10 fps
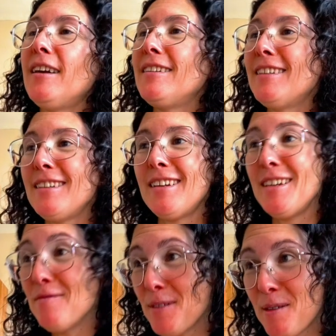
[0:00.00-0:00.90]
And
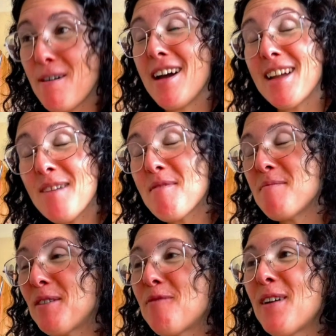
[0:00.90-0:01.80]
even though I am a
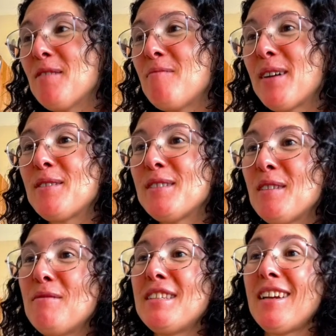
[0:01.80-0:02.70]
big fan of
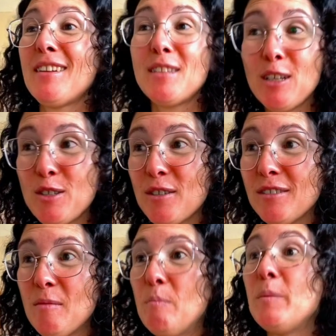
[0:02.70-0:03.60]
microservice architecture,